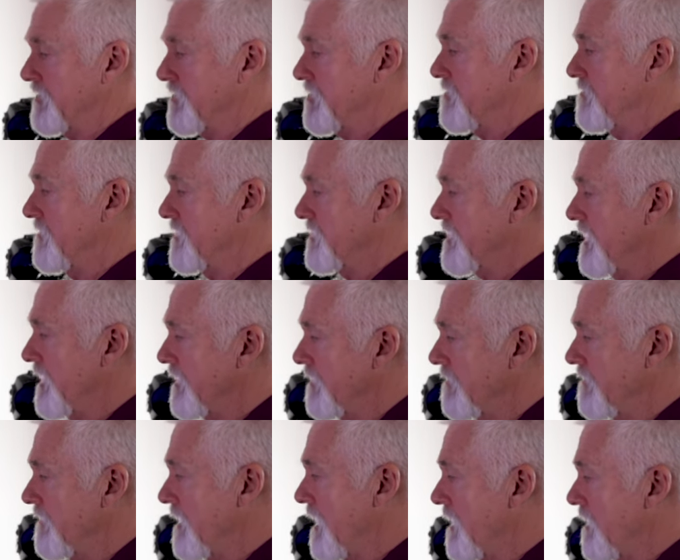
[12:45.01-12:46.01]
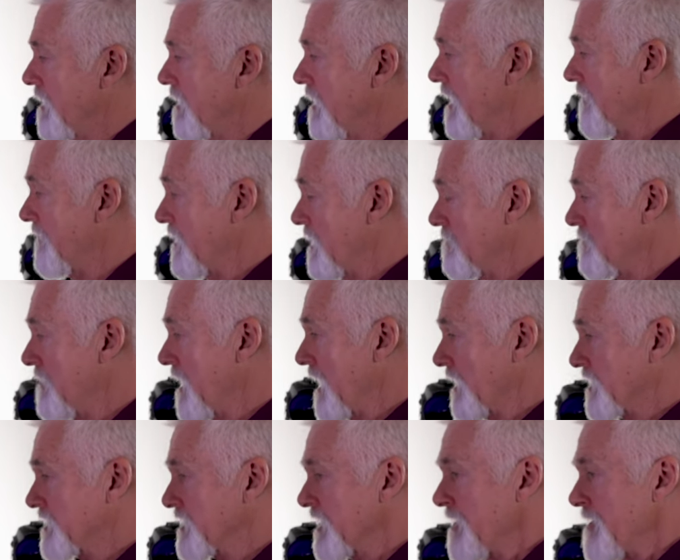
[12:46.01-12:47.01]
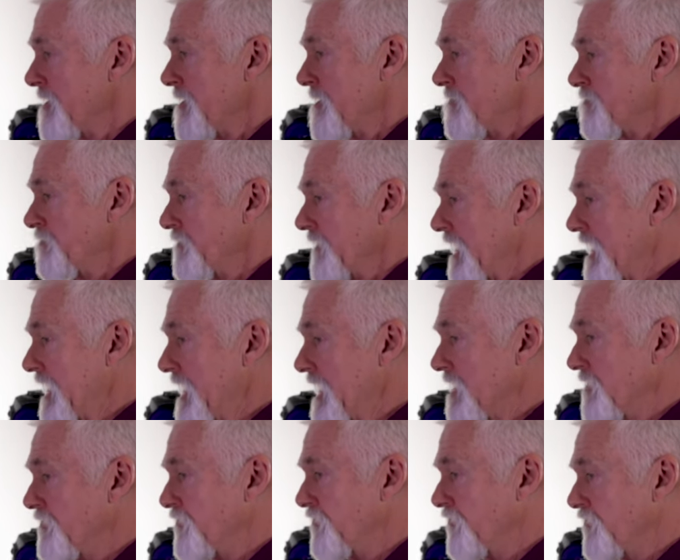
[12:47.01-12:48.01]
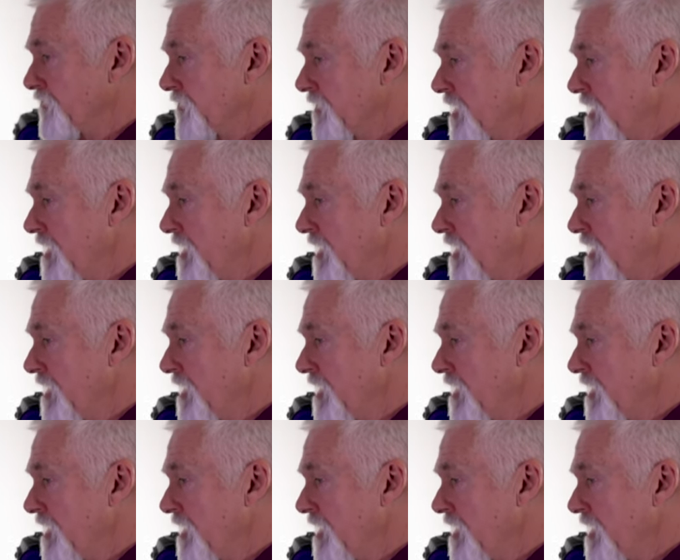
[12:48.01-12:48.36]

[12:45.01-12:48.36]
instruments that, that uh, Evident makes. Yes. If